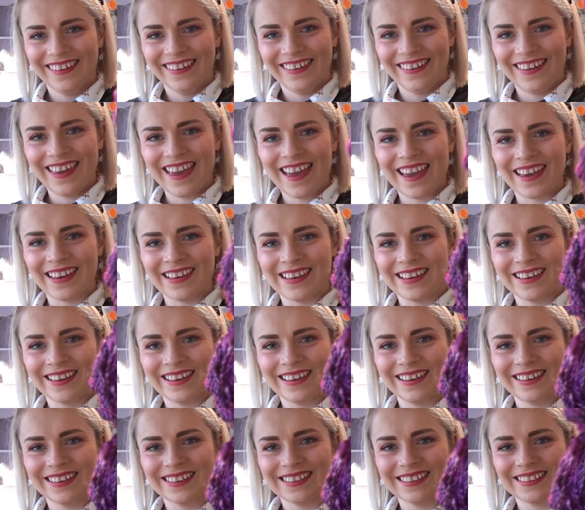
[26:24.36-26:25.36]
Yeah.
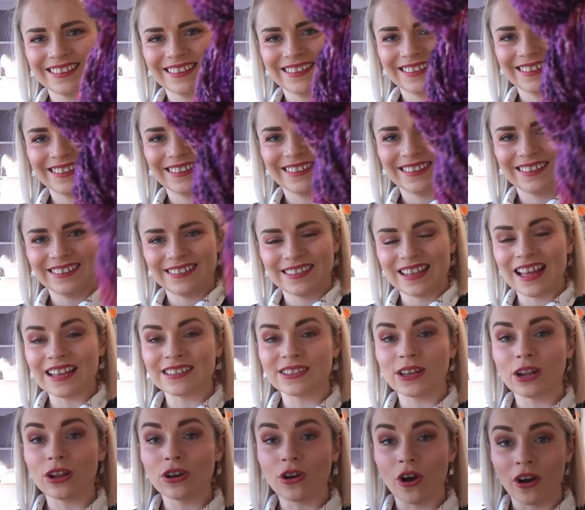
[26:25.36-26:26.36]
So that's
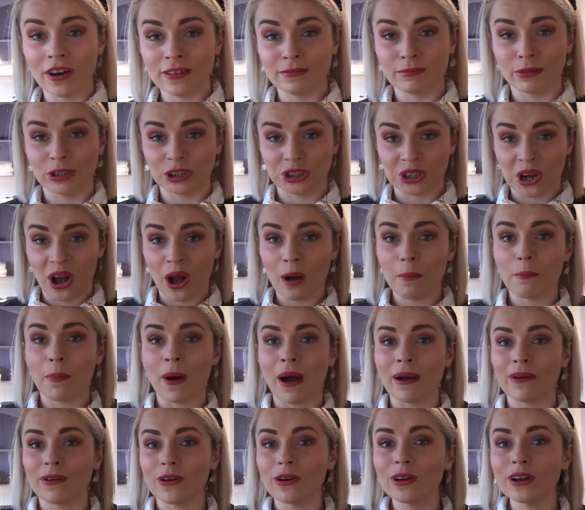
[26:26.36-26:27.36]
all I've got in my shop, but
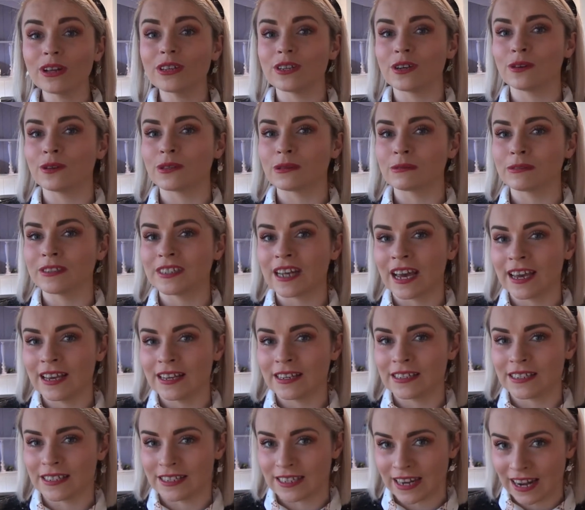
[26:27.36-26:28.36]
I'm going to do some
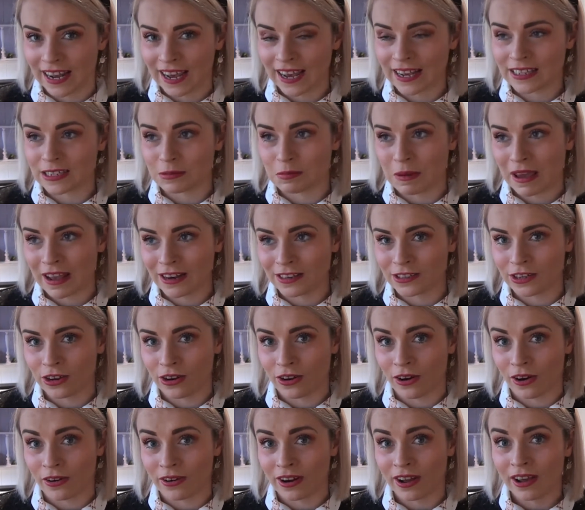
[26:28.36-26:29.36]
dyeing today,
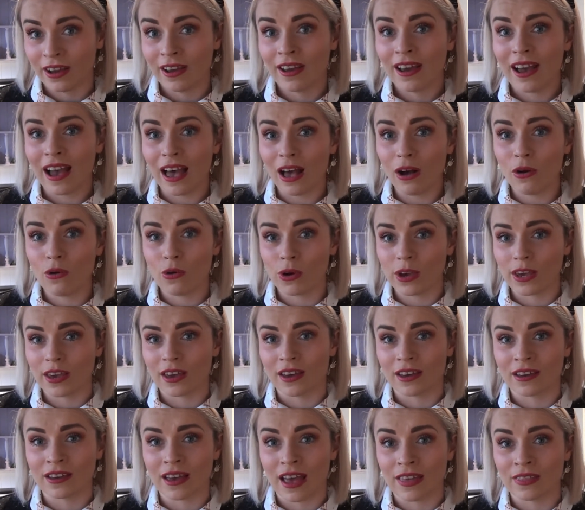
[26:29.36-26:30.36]
depending on how quick I
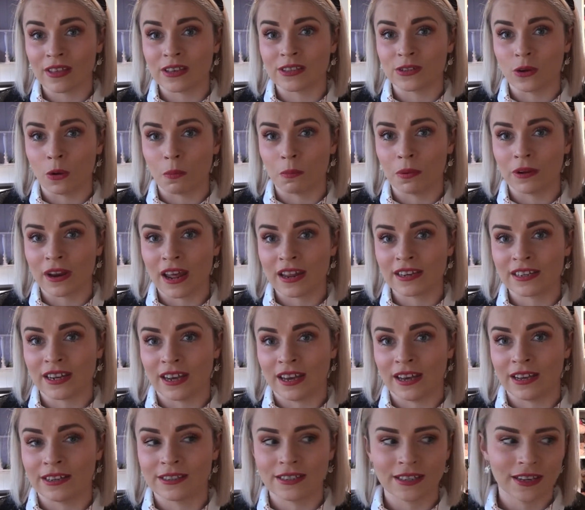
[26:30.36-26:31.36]
can get this up and
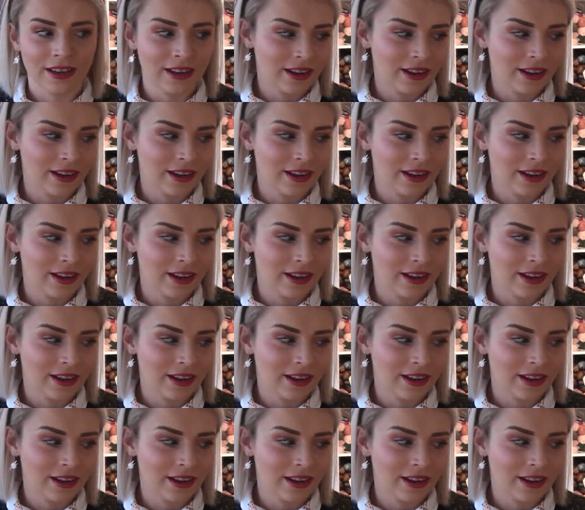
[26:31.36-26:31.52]
edited.